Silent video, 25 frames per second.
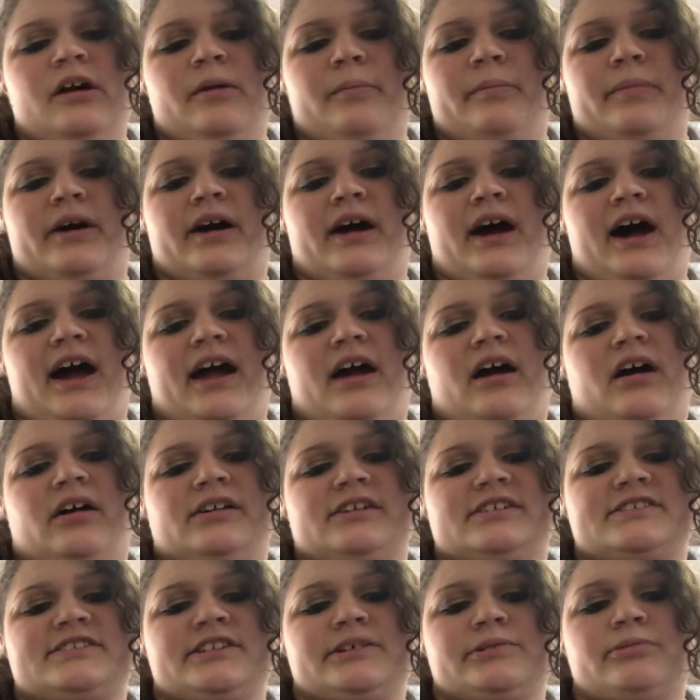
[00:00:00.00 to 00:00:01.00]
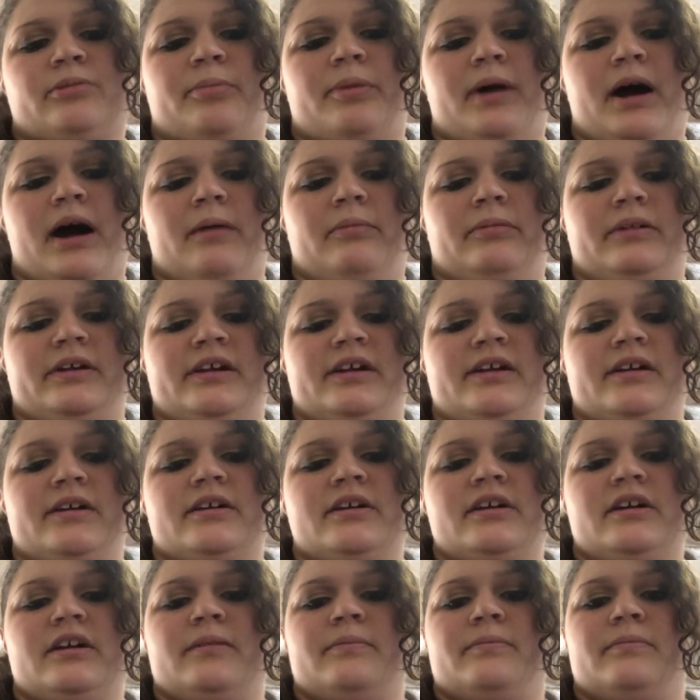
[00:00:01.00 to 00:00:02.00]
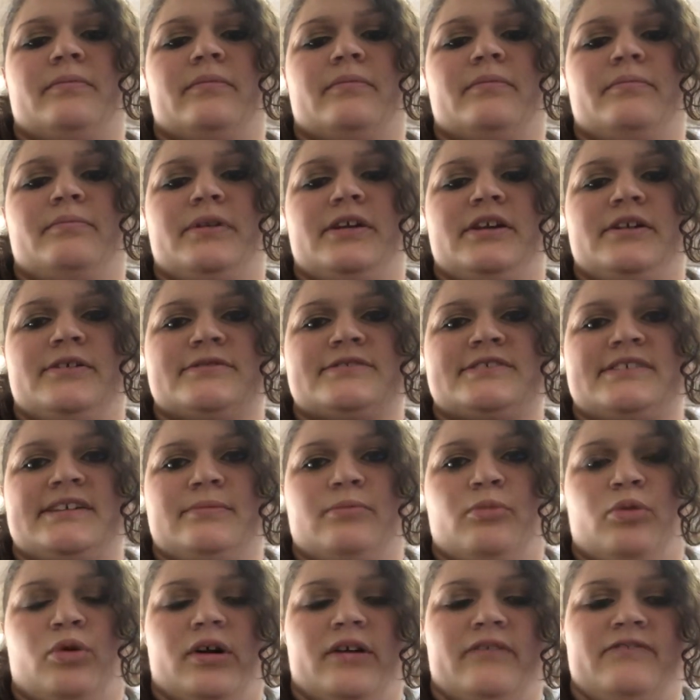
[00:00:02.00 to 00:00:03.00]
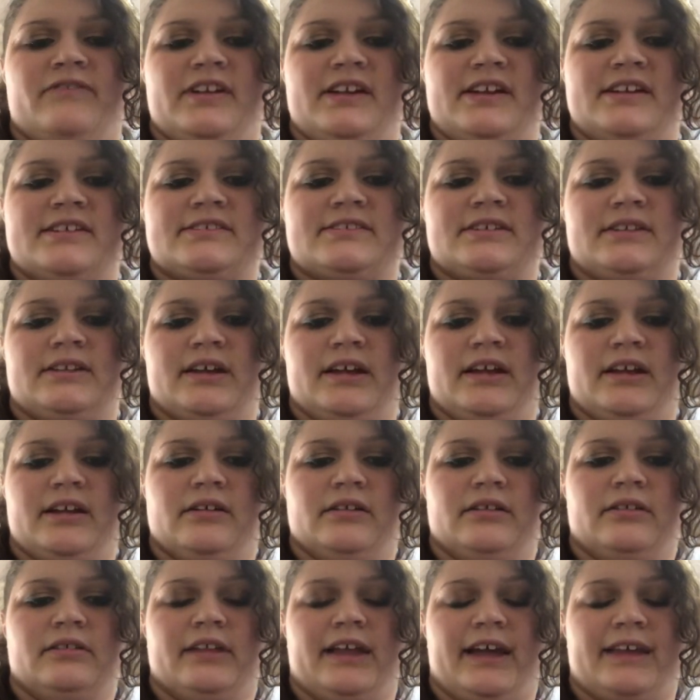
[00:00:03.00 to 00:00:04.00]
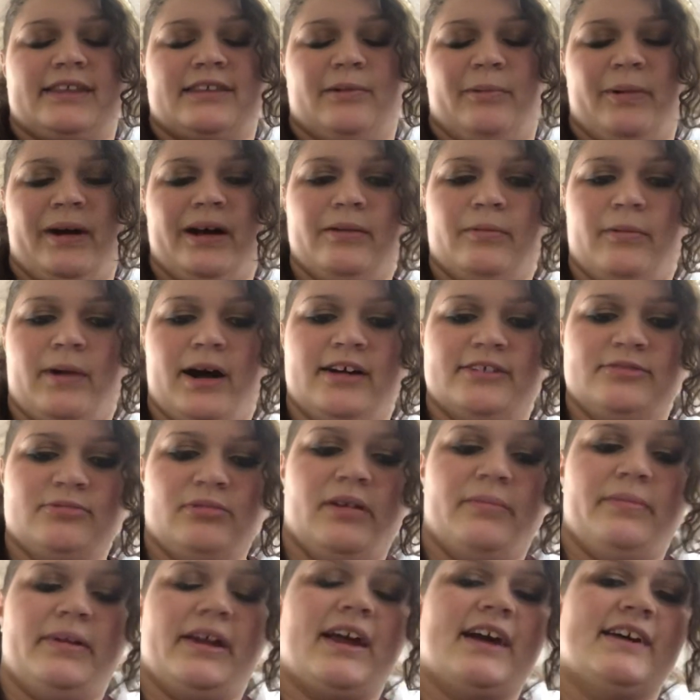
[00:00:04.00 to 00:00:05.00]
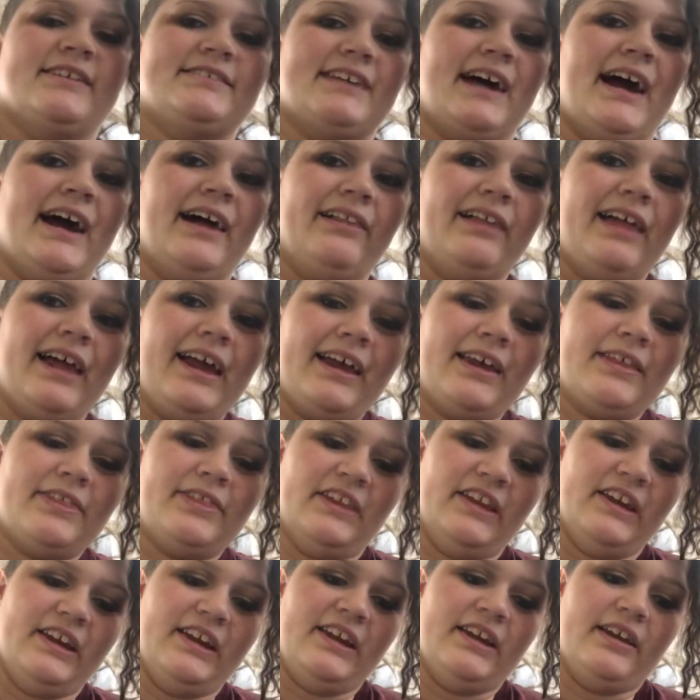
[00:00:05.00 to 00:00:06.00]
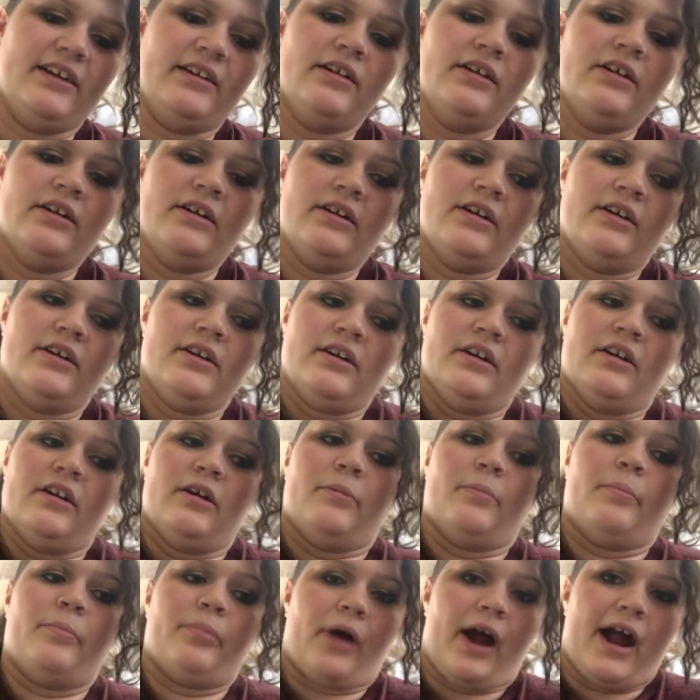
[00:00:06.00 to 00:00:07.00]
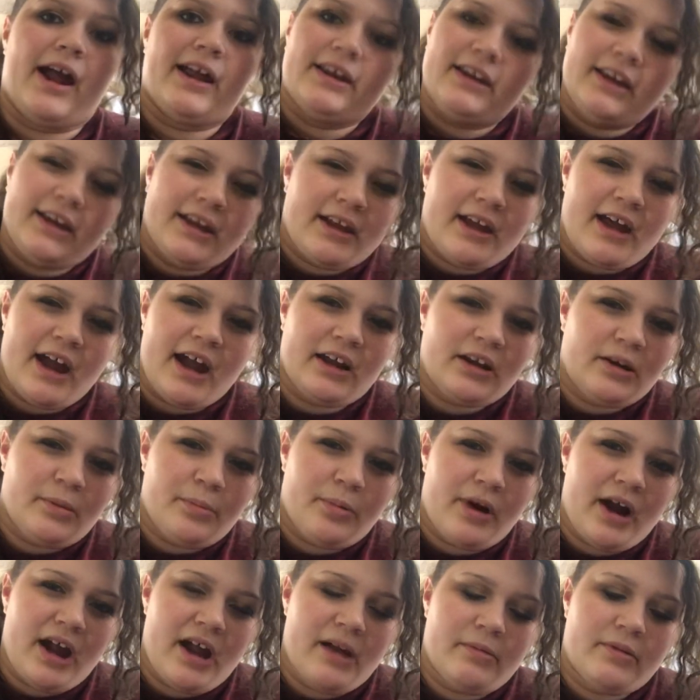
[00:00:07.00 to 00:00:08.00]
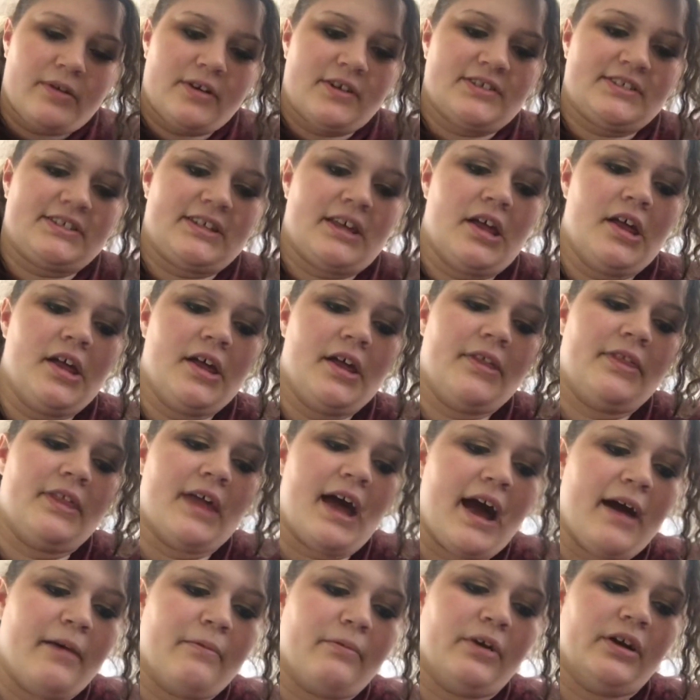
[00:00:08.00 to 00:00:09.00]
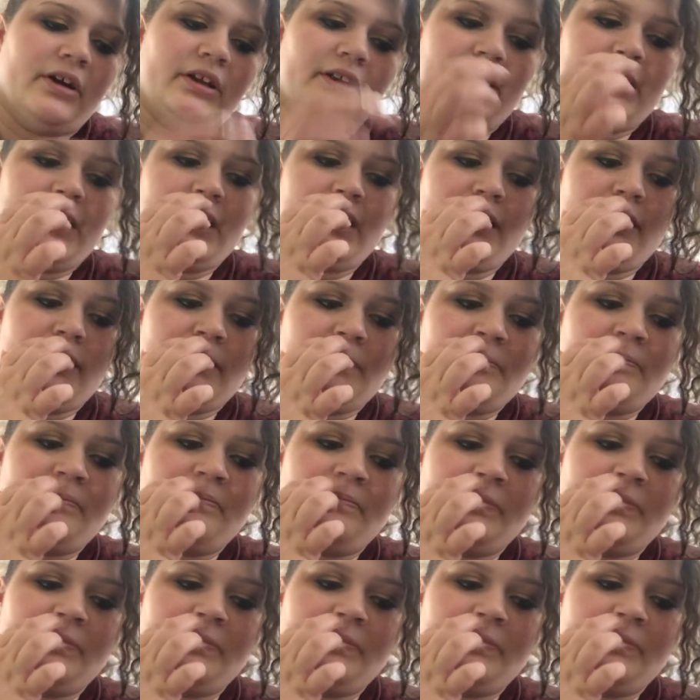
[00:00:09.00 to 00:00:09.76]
But I honestly will probably be using more of these than like the Wet n Wild one, because I like the brightening kind of primers that really